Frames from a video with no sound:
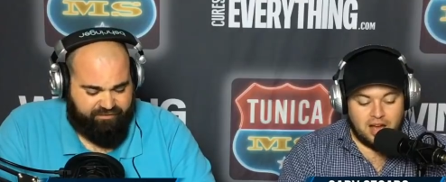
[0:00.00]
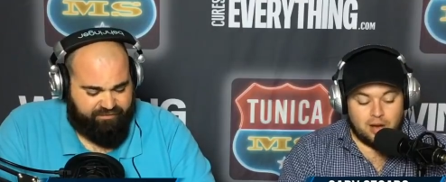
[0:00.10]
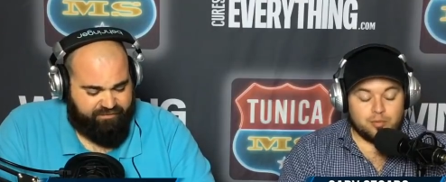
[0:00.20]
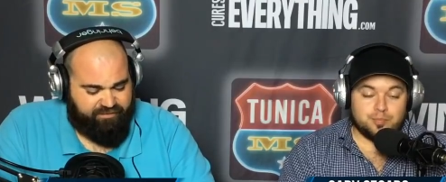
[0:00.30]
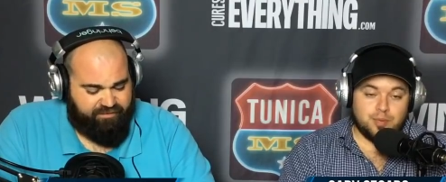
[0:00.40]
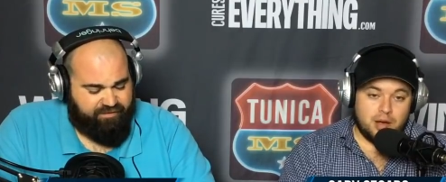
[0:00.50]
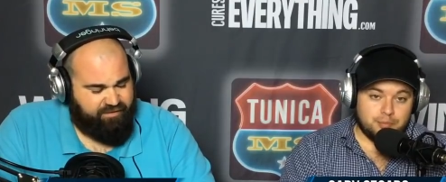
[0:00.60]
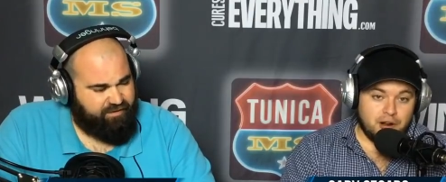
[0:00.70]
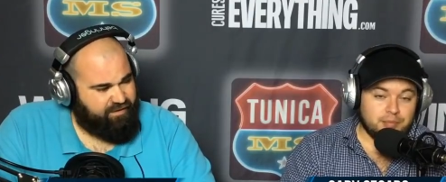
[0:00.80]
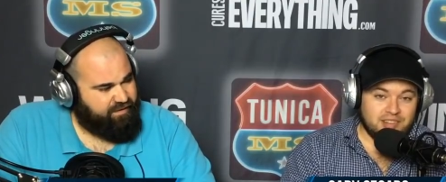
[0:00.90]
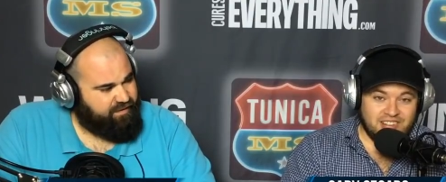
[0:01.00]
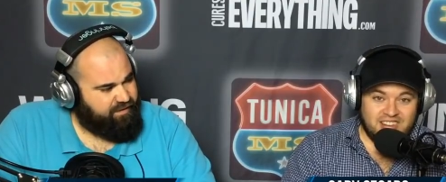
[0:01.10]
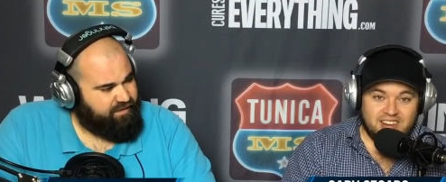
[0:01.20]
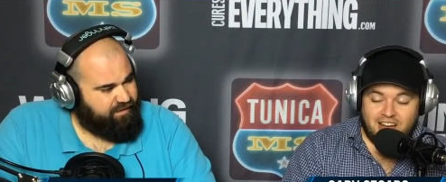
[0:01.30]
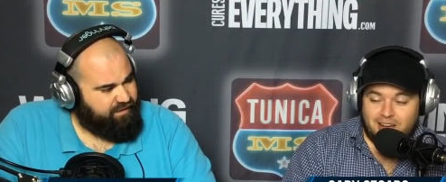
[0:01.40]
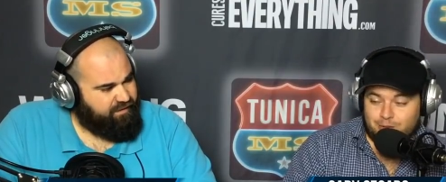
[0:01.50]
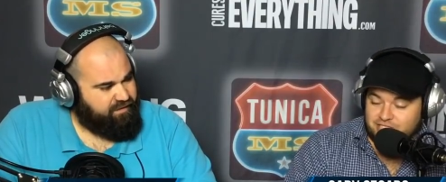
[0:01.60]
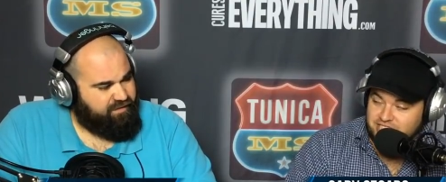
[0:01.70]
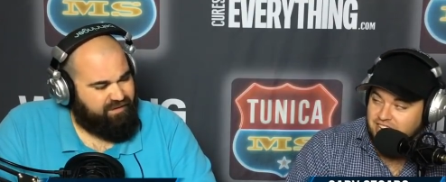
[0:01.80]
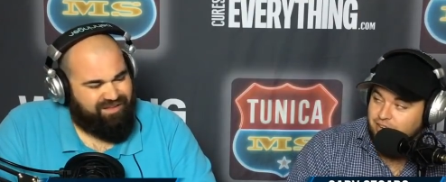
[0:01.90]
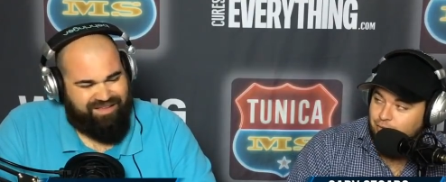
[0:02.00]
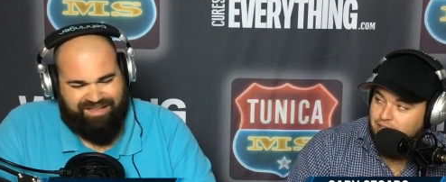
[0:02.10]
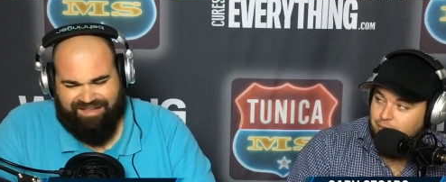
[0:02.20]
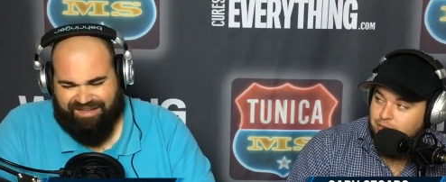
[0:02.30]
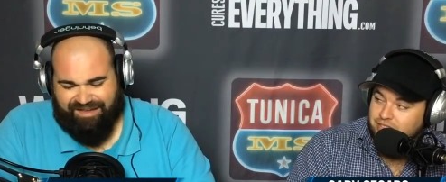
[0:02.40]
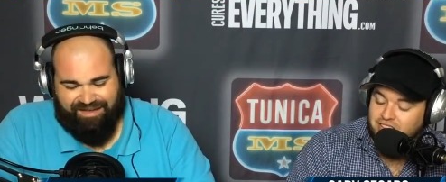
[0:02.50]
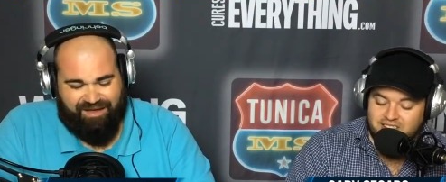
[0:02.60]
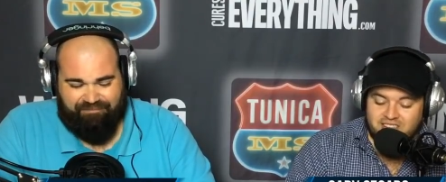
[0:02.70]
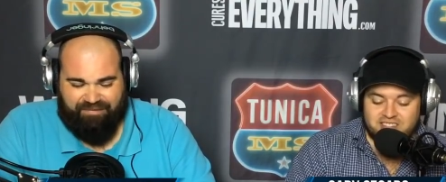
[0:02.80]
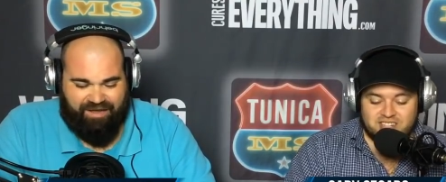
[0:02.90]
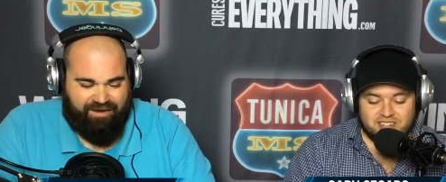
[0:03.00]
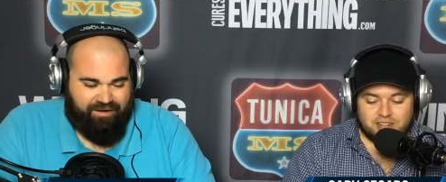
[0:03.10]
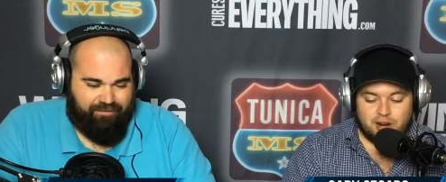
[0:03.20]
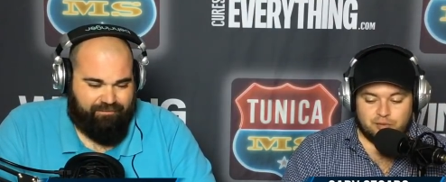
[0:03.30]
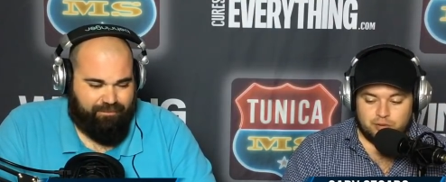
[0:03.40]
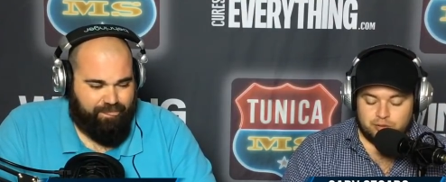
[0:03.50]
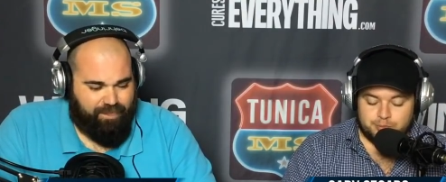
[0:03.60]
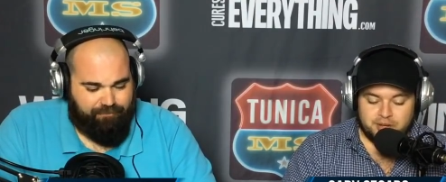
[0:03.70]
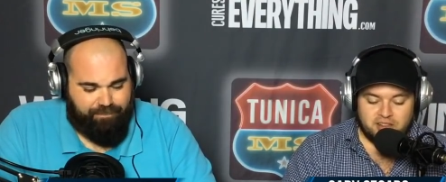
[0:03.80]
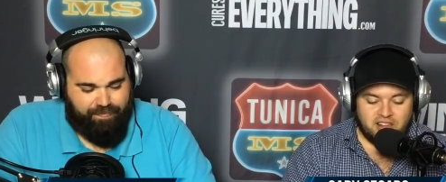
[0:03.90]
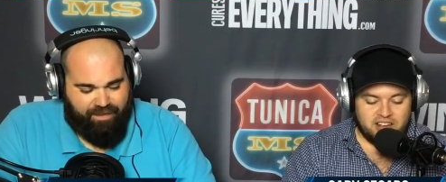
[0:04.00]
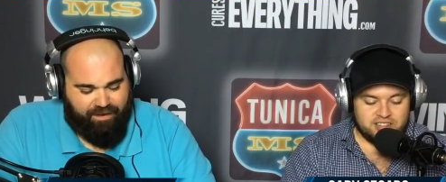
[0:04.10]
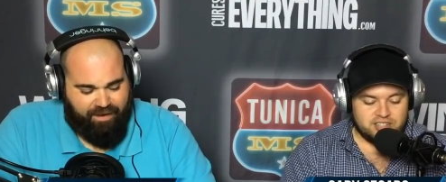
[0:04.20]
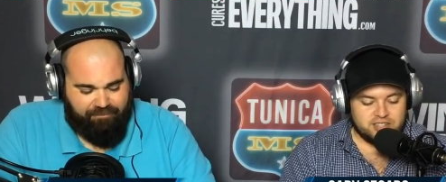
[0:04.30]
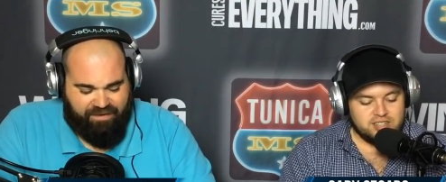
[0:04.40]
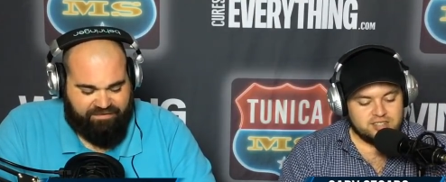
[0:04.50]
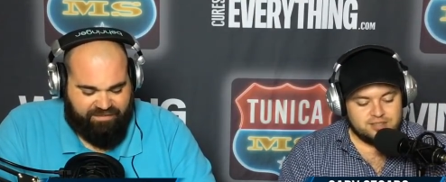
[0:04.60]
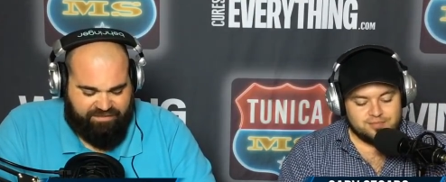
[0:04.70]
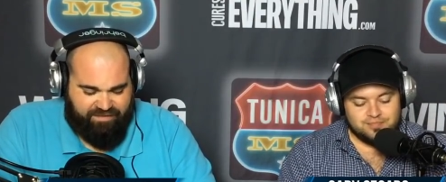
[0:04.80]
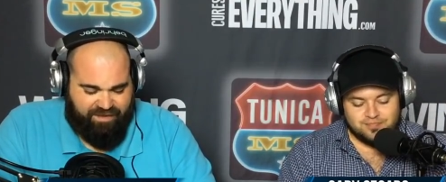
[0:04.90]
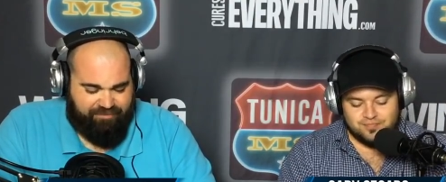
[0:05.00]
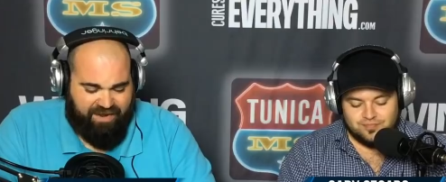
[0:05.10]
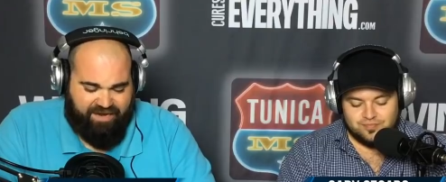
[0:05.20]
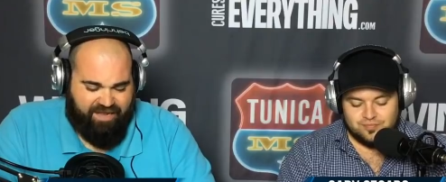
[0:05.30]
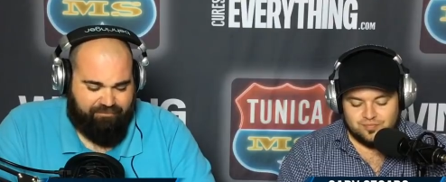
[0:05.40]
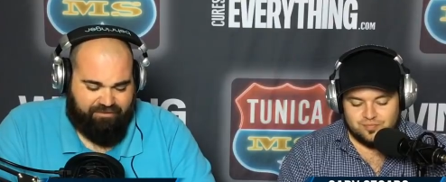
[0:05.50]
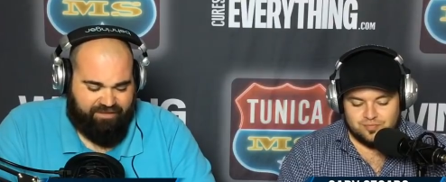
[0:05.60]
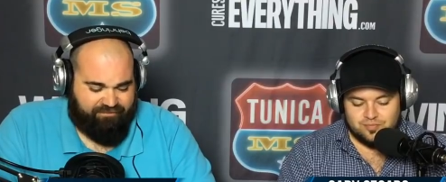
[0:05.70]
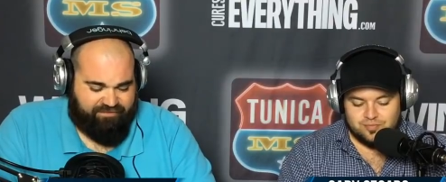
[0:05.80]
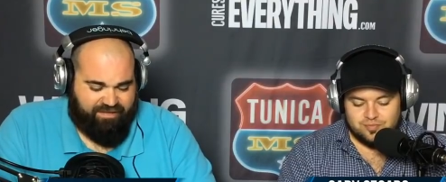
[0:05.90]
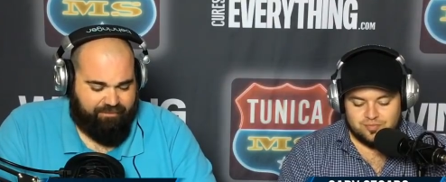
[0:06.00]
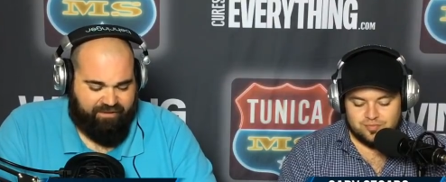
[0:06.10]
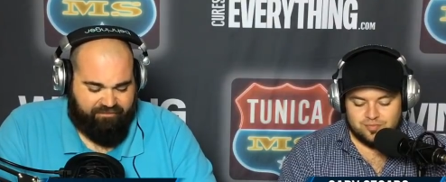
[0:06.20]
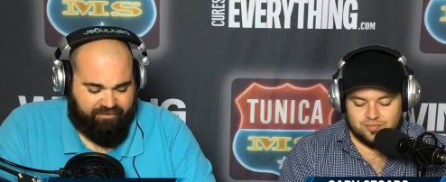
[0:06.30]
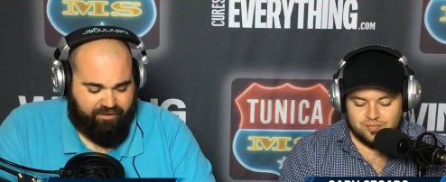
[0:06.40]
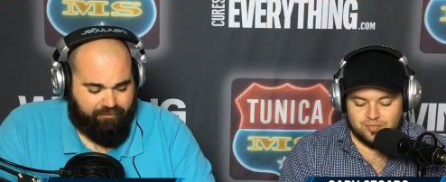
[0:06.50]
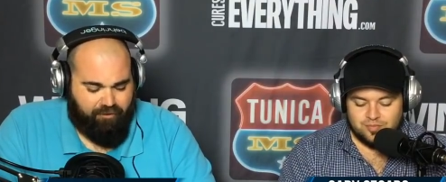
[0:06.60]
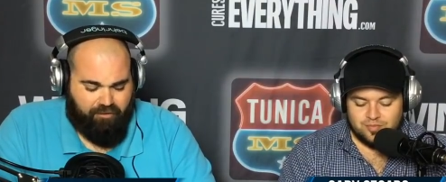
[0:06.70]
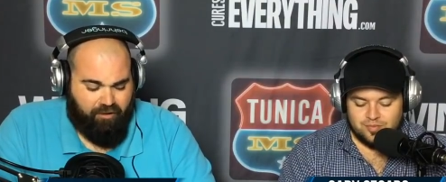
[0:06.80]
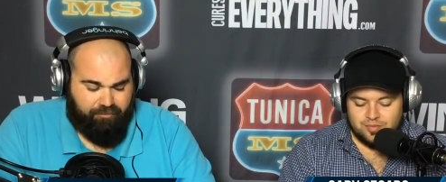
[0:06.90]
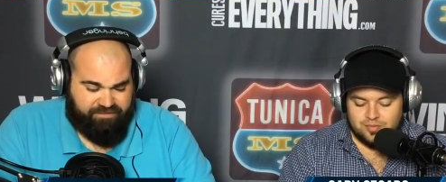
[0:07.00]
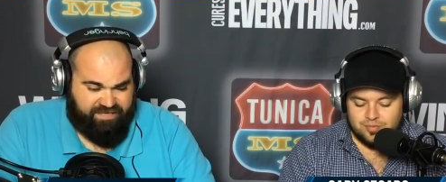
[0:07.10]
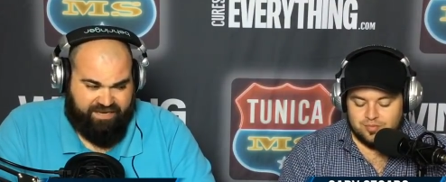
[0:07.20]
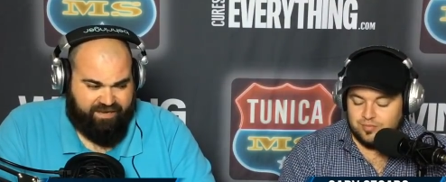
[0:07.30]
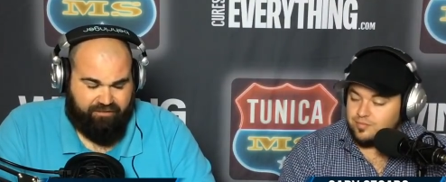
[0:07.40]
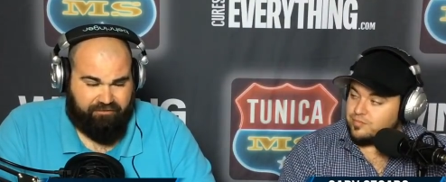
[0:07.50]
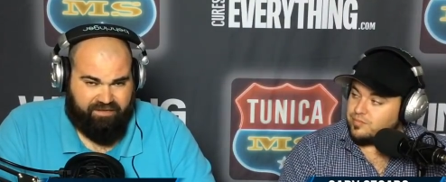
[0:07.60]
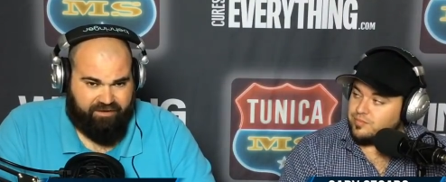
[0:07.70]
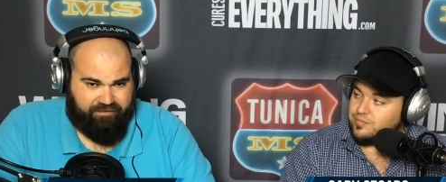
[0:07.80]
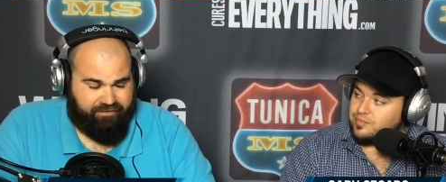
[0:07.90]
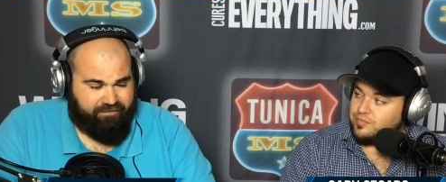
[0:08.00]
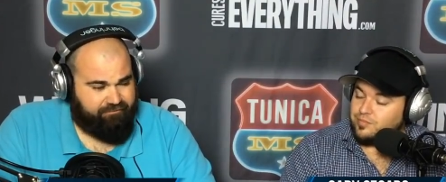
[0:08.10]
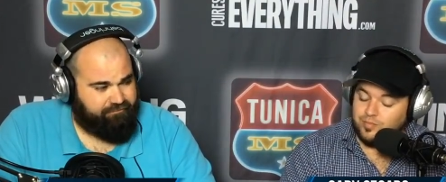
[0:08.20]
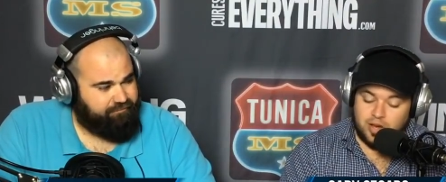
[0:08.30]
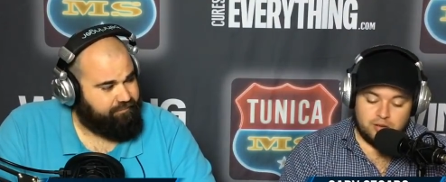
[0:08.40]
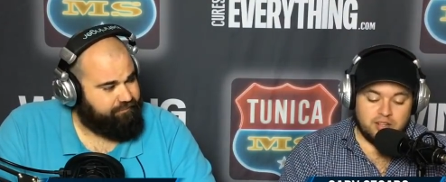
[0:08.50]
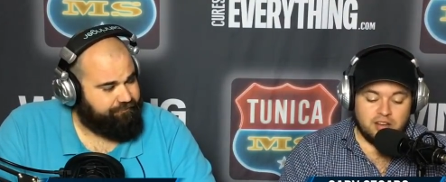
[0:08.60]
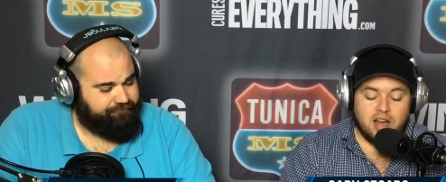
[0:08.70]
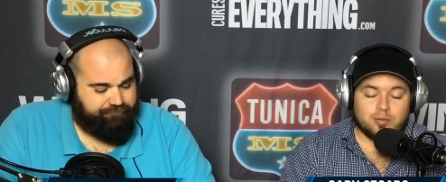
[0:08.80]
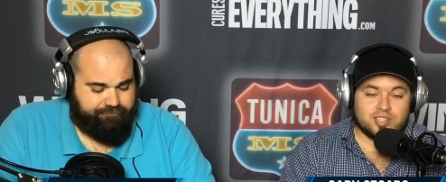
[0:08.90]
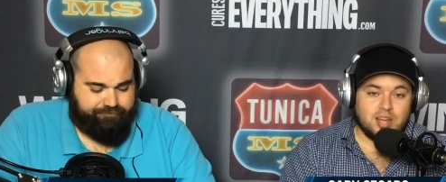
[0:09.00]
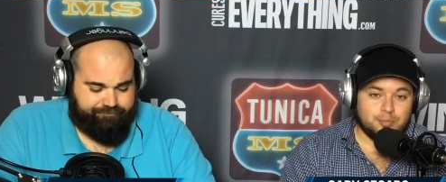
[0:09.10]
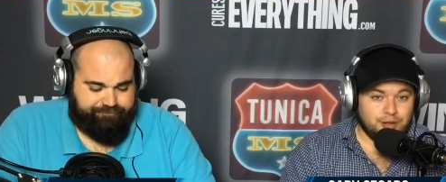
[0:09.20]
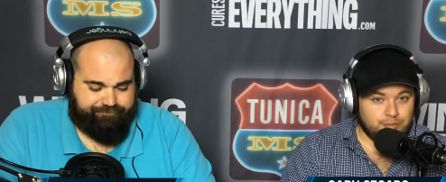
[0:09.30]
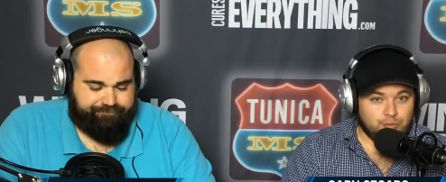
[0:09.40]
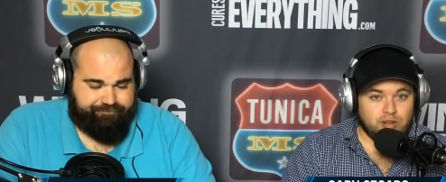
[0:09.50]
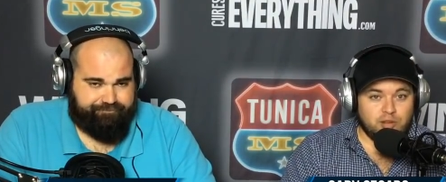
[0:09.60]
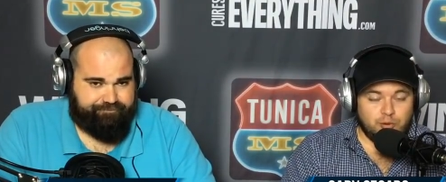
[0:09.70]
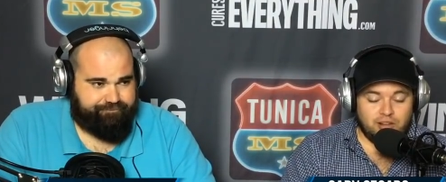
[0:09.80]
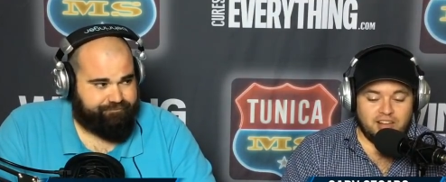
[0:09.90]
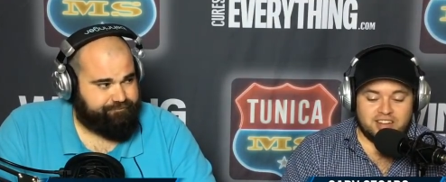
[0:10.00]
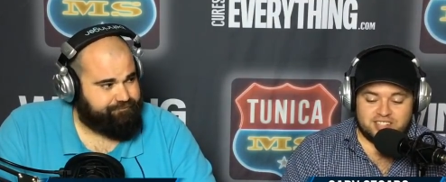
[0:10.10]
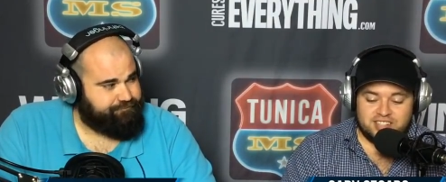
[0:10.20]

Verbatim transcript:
Speaker 1: I would I'd probably lean Iowa State on that one. they I'm they not, tend to cover those big lines. Yeah,
Speaker 2: I'm not touching that, but I can't believe it's that big of a number. Oklahoma State hadn't looked that good. No,
Speaker 1: and Iowa State played really well at